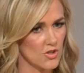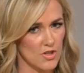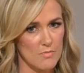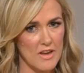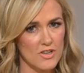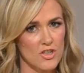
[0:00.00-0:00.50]

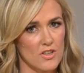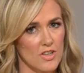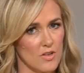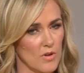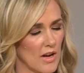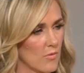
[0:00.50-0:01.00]
She mentioned
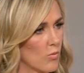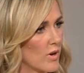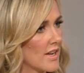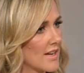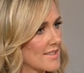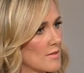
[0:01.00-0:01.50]
that
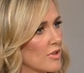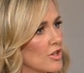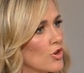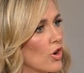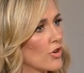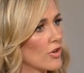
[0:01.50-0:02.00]
we are simply
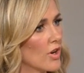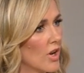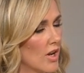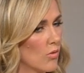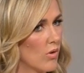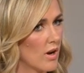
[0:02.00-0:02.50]
not
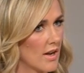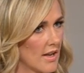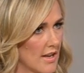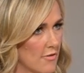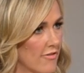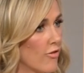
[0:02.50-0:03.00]

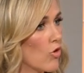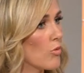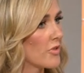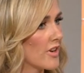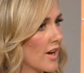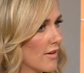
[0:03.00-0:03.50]

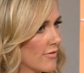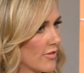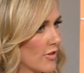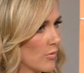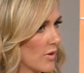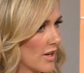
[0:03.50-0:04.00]
informed
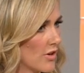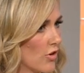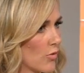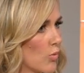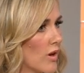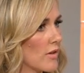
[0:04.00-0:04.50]
enough, that we are
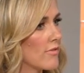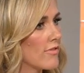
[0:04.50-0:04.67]
not well